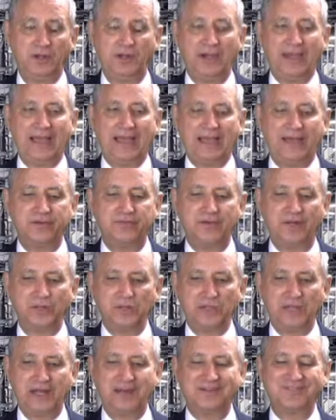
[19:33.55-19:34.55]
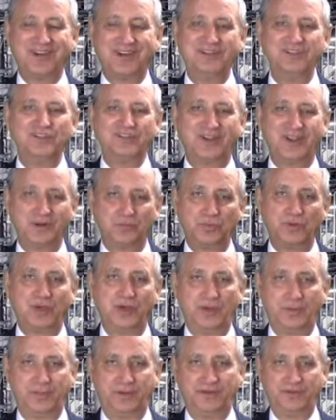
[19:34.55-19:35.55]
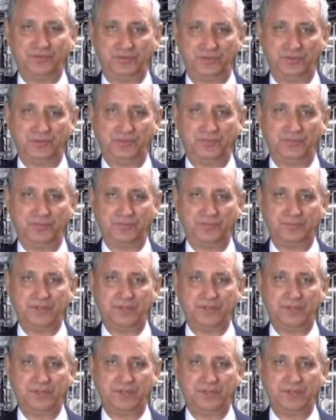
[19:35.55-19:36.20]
have a lot of undesirable compounds in them.